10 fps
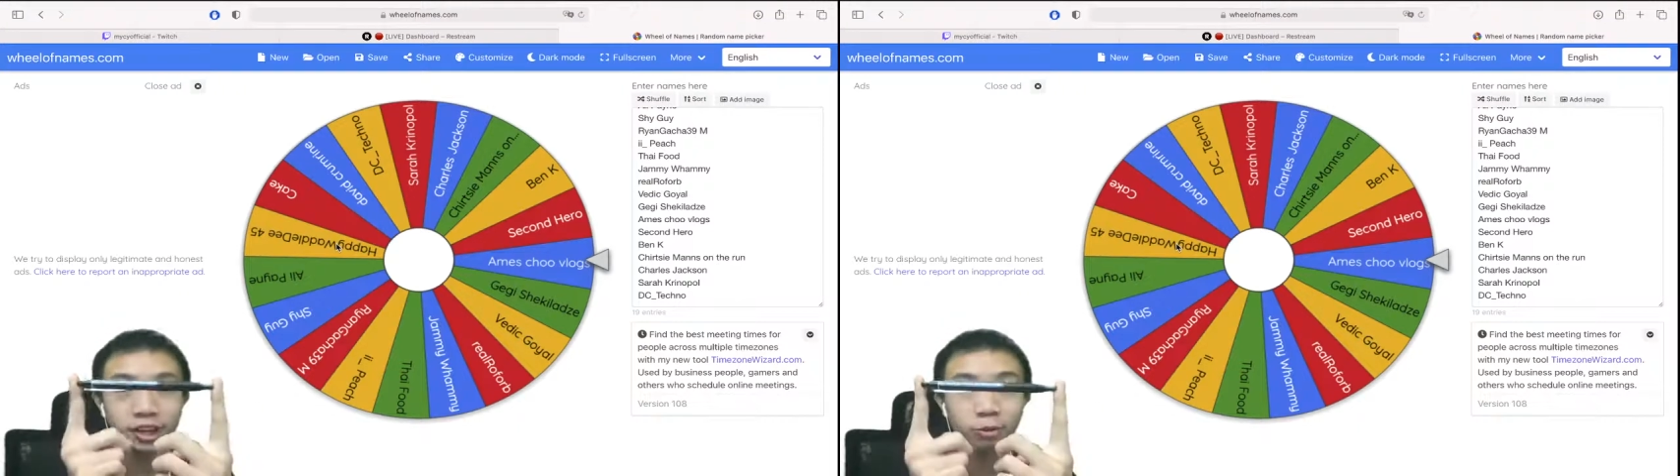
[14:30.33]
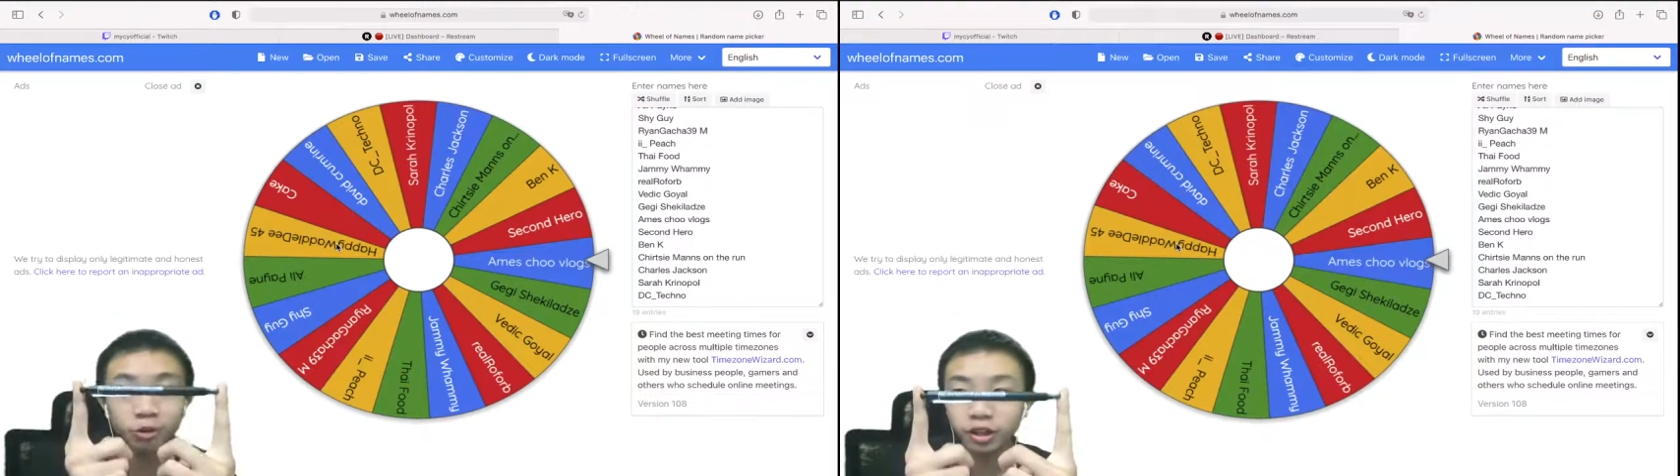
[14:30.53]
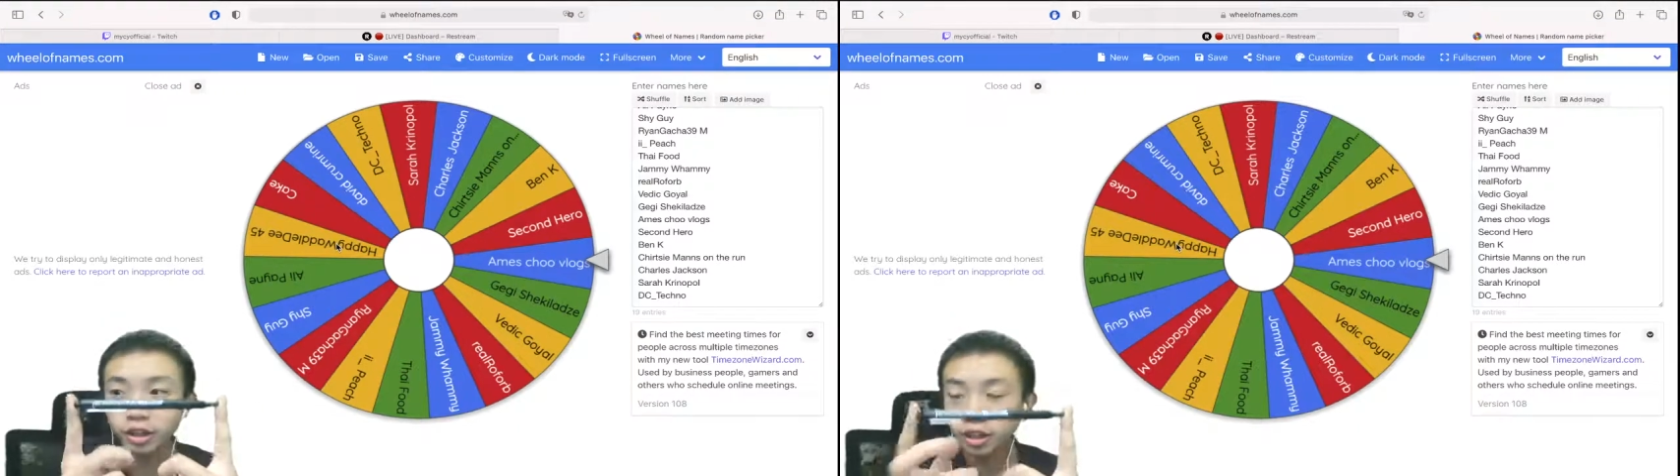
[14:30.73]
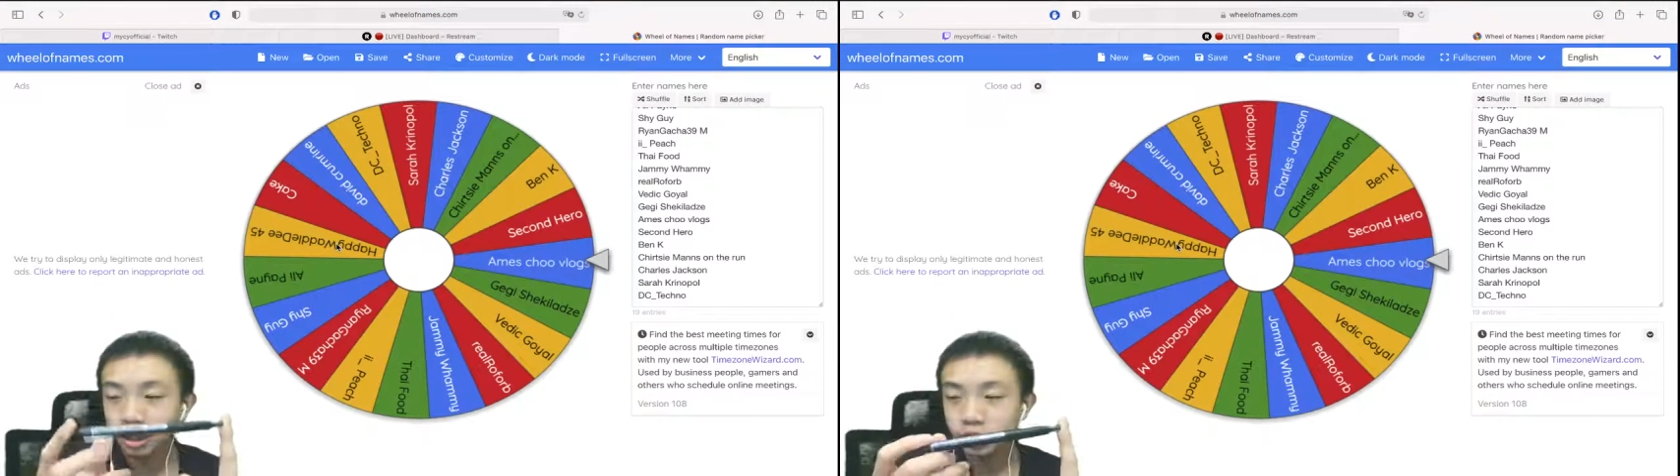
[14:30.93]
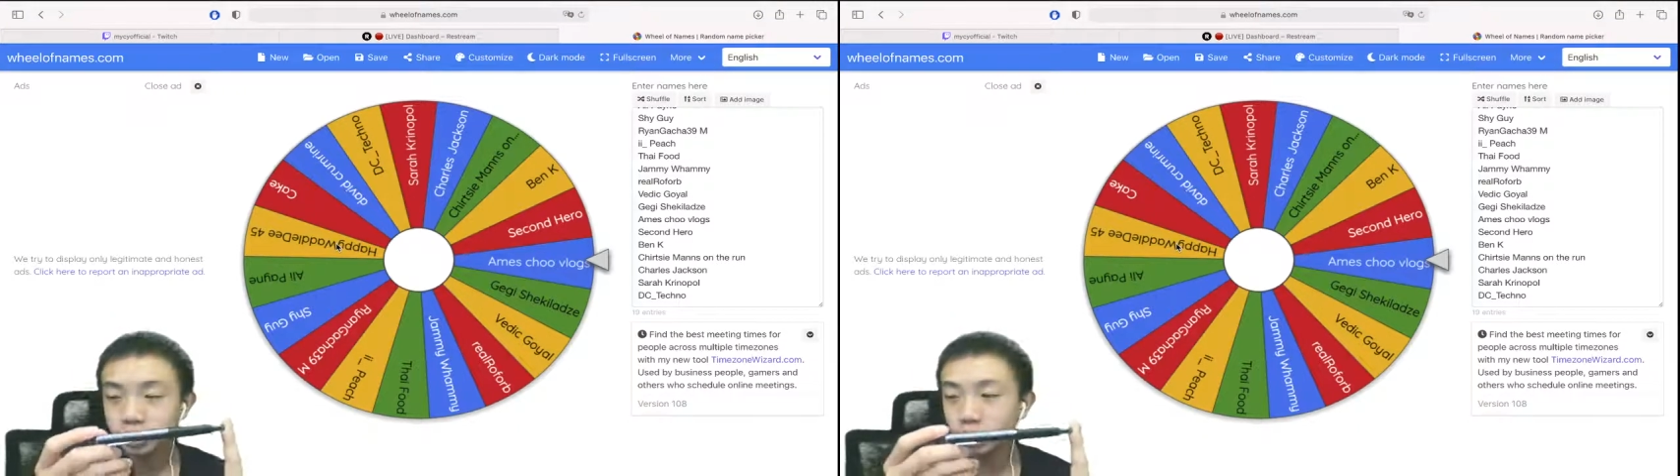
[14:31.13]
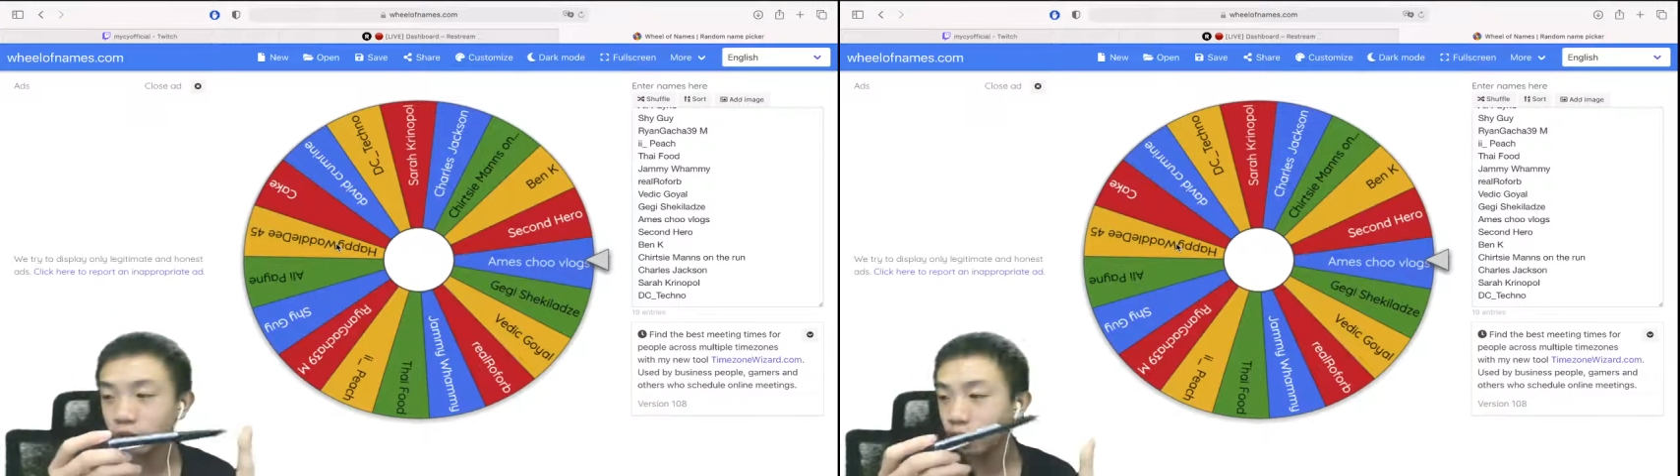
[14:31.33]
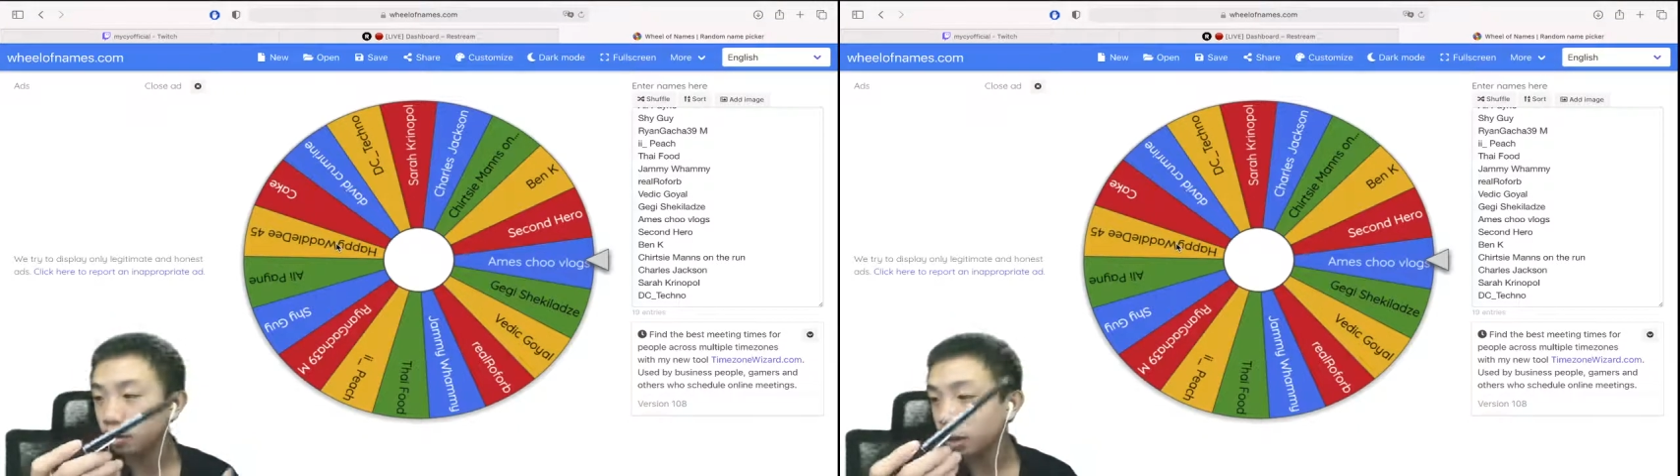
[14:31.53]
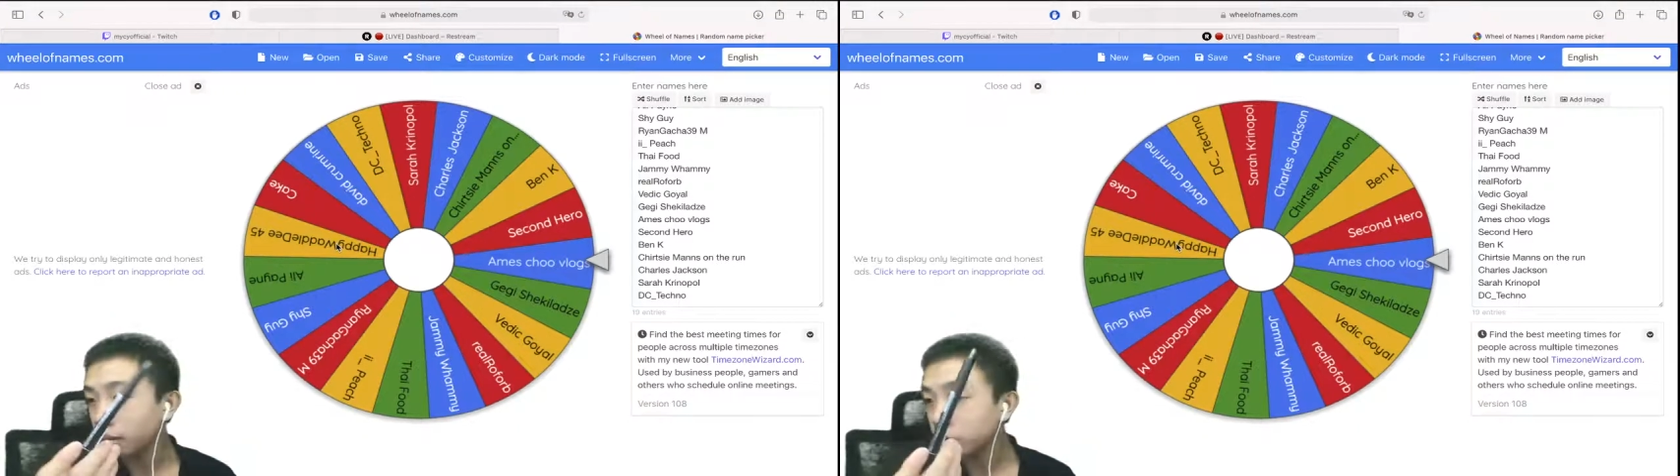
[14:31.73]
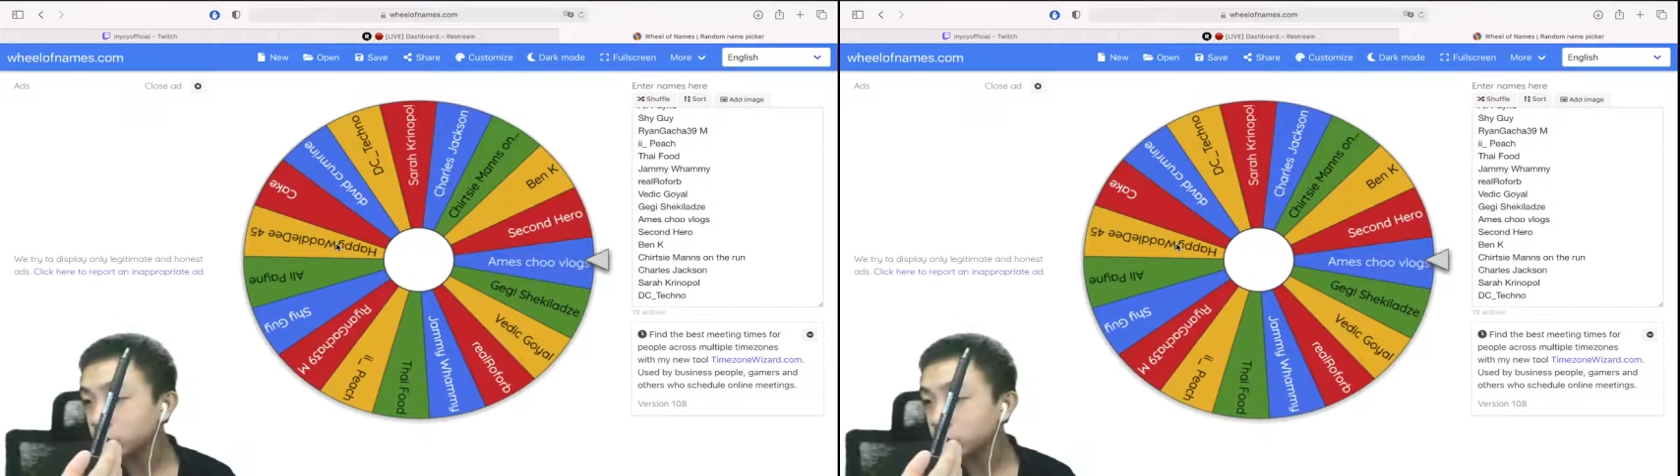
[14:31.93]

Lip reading: Award. So, I'm not